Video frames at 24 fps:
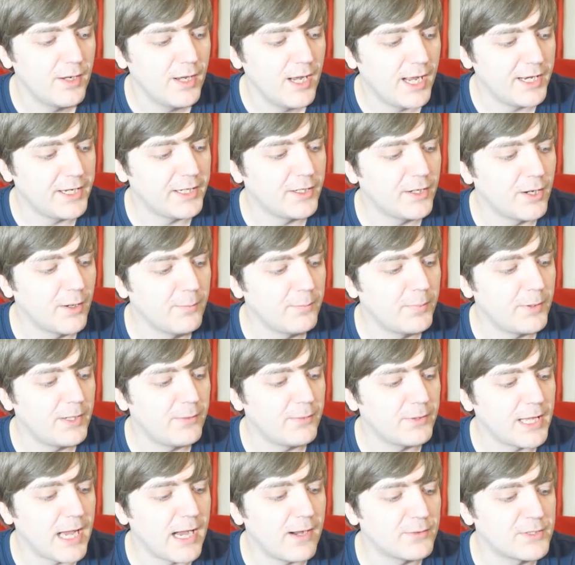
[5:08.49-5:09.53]
And in company
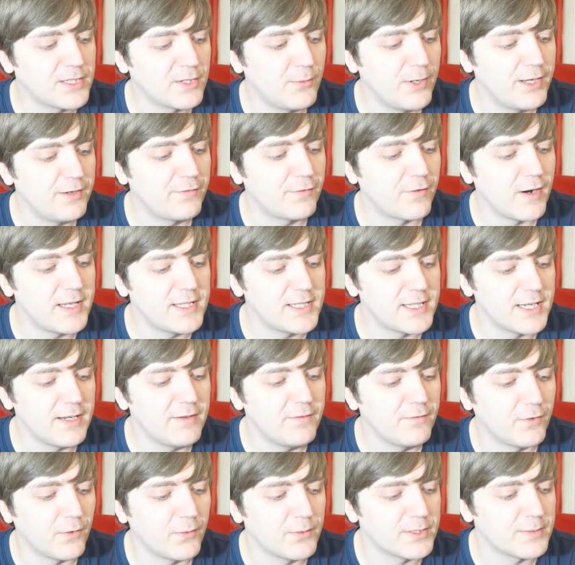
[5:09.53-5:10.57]
with How to Win Friends and
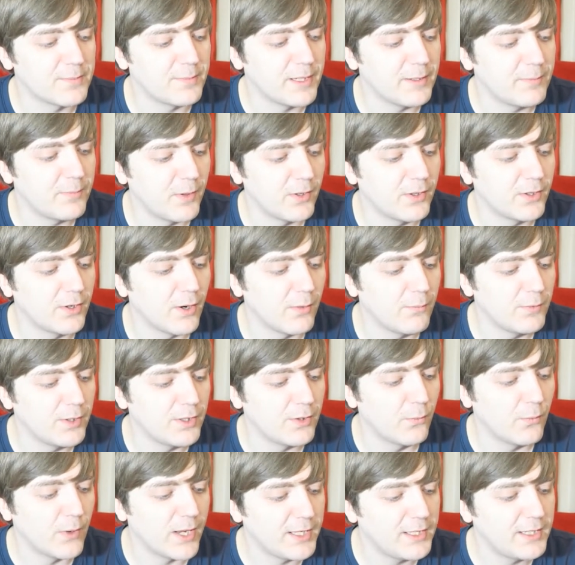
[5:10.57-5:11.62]
Influence People and Gone with
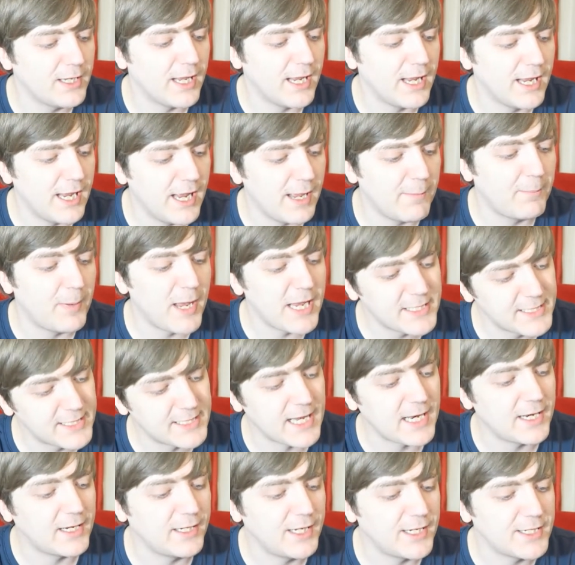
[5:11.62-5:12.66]
the Wind, it hit
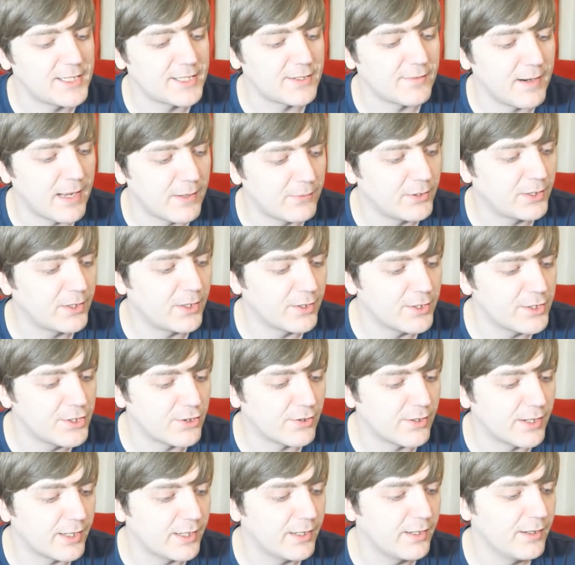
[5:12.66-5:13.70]
bestseller lists around the
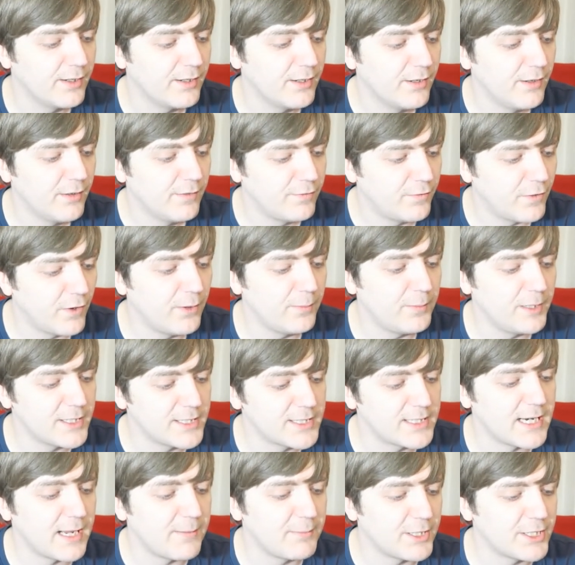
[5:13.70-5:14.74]
country, firmly
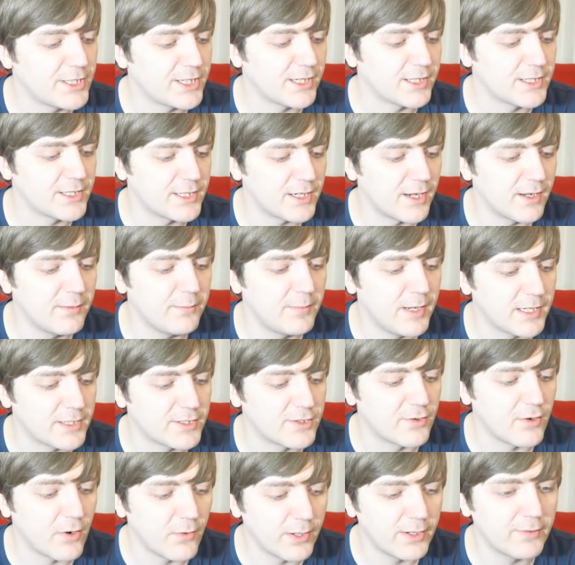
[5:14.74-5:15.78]
establishing Steinbeck's
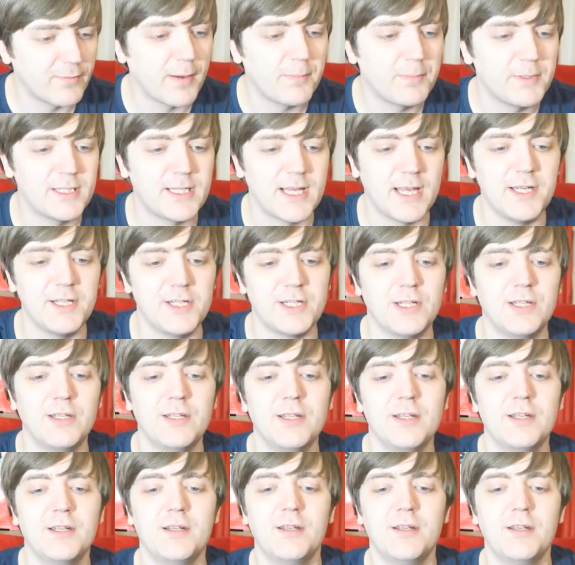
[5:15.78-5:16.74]
growing reputation.